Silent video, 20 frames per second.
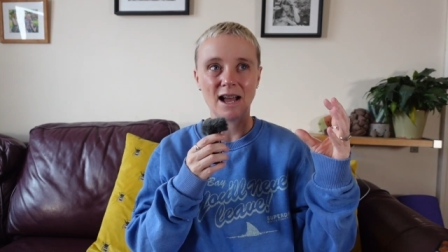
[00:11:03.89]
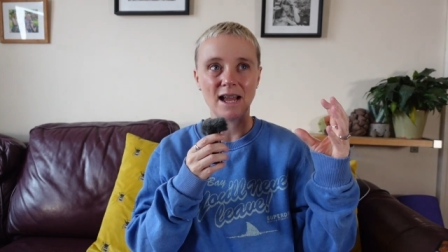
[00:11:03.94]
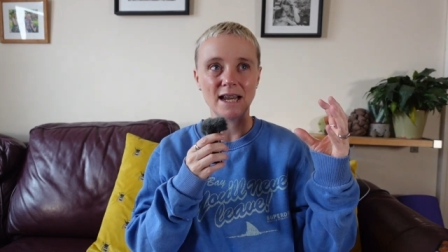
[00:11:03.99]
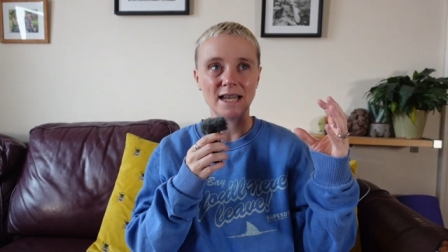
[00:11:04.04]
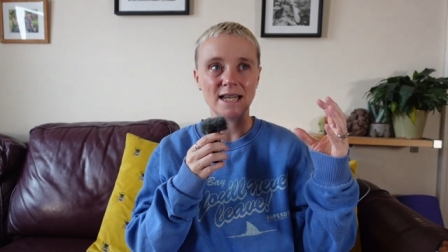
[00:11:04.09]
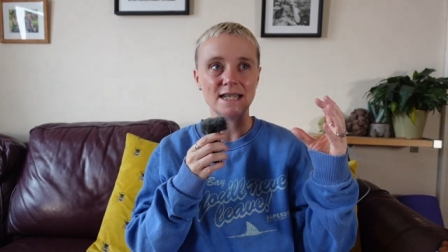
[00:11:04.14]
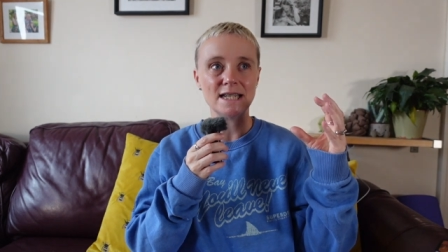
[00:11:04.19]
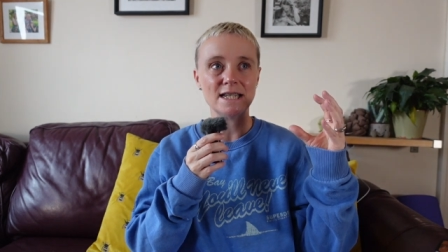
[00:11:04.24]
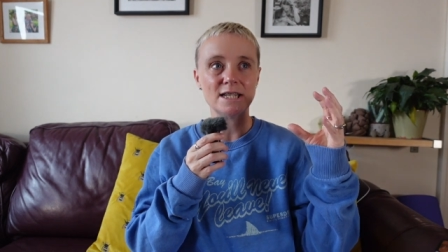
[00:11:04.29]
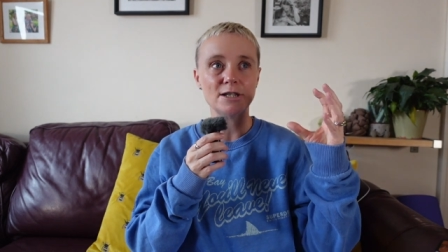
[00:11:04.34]
I
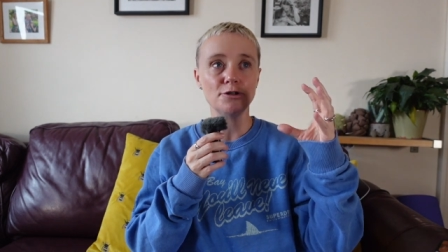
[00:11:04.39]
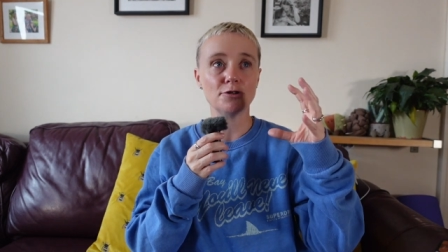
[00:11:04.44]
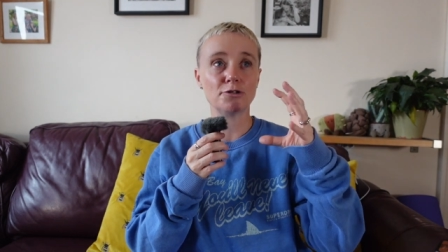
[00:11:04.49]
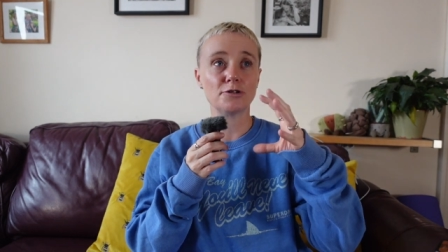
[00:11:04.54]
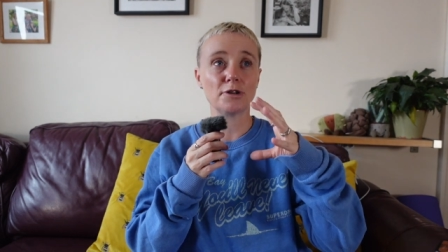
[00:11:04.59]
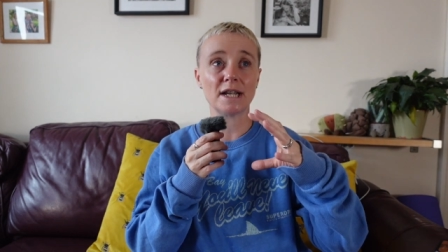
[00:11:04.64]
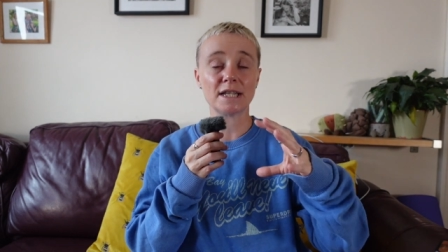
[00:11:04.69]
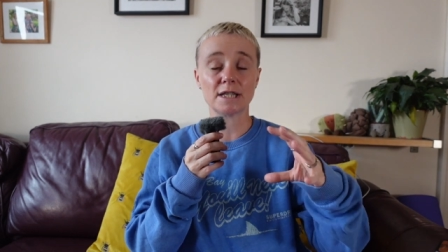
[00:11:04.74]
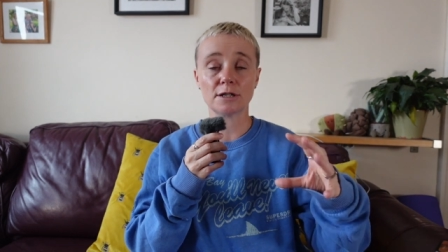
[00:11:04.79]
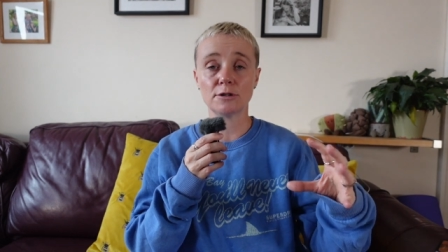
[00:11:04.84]
needed to
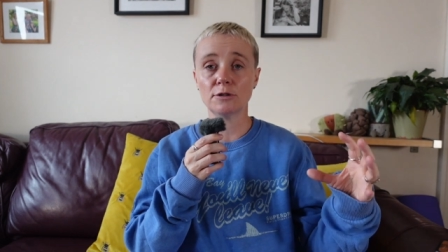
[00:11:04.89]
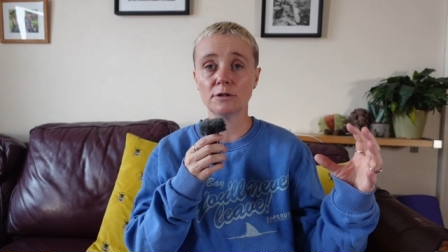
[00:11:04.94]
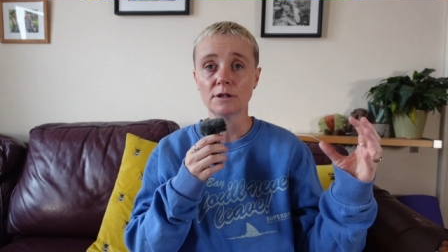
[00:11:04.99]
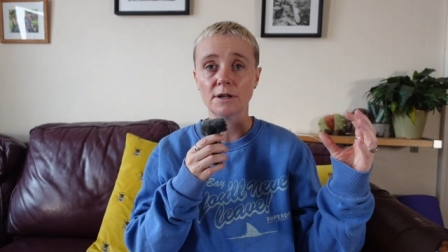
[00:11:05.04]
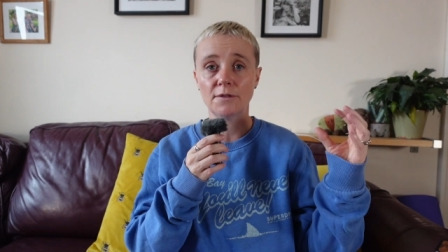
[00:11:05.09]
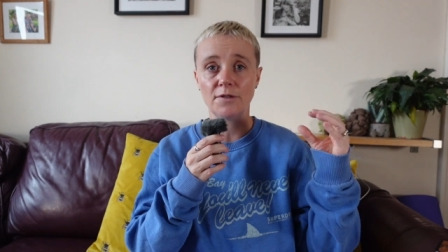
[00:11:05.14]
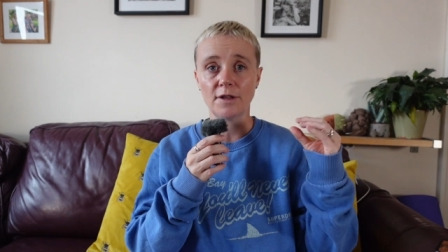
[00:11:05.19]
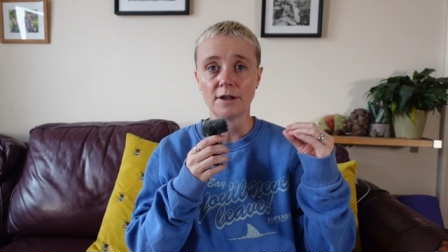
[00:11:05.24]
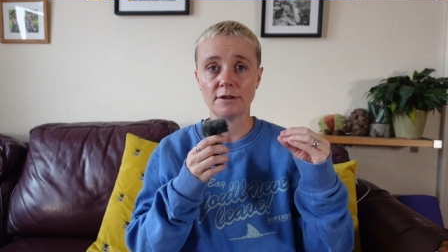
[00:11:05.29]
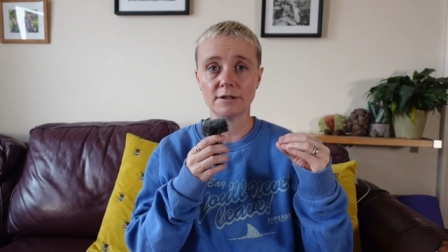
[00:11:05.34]
address all
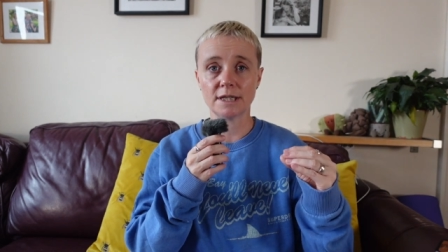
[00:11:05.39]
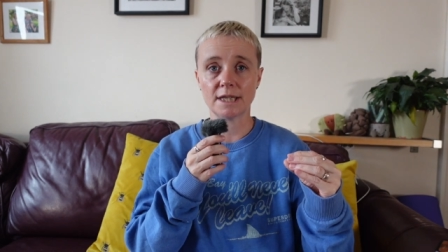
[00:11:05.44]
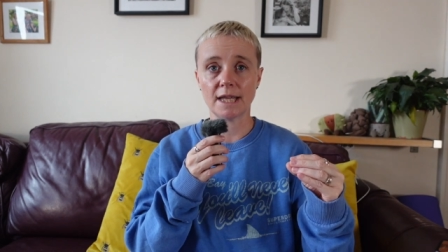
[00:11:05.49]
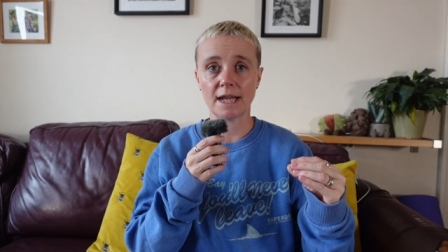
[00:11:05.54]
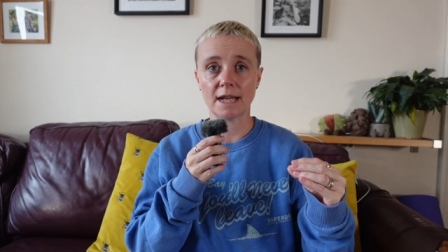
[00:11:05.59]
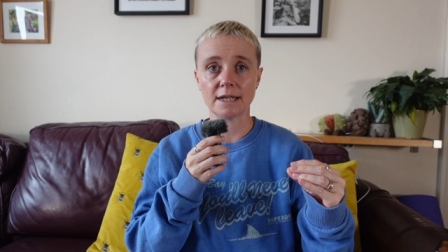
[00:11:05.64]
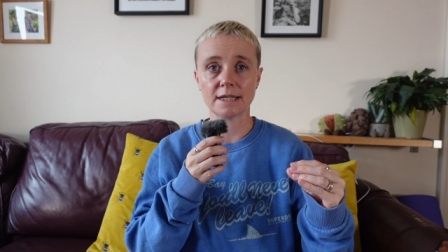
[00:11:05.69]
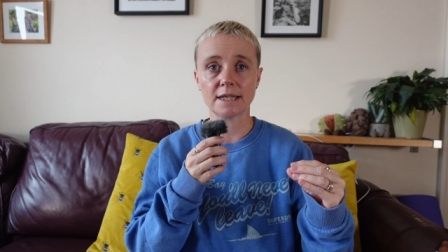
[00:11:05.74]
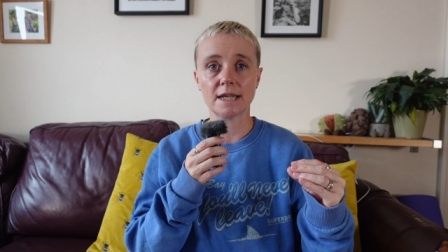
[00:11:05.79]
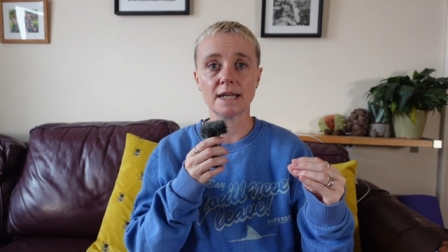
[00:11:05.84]
of those things.